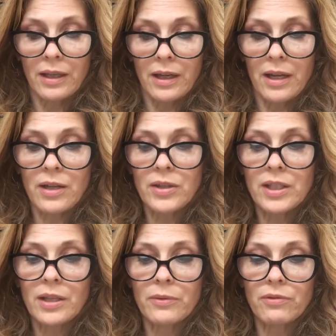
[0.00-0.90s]
I
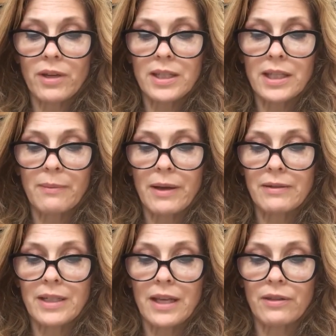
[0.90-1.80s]
noticed I was writing about
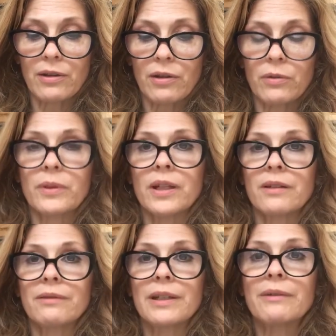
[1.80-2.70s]
death a lot when I
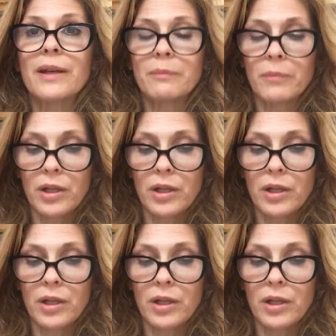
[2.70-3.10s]
reread my